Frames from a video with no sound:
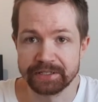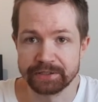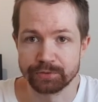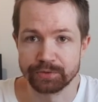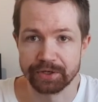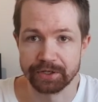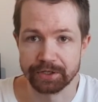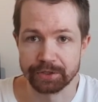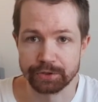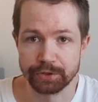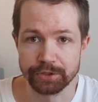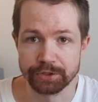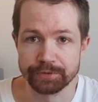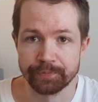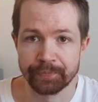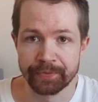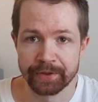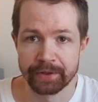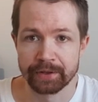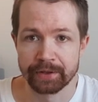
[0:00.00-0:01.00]
really
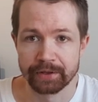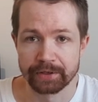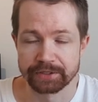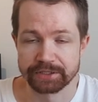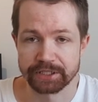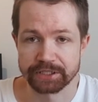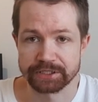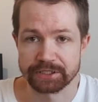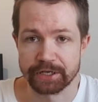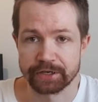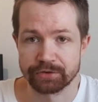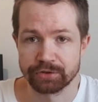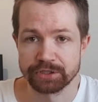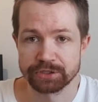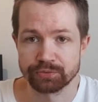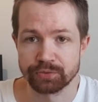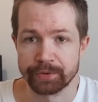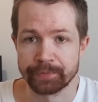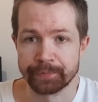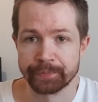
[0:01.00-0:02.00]
good, just like
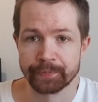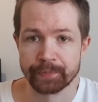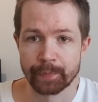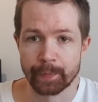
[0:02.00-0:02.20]
this one.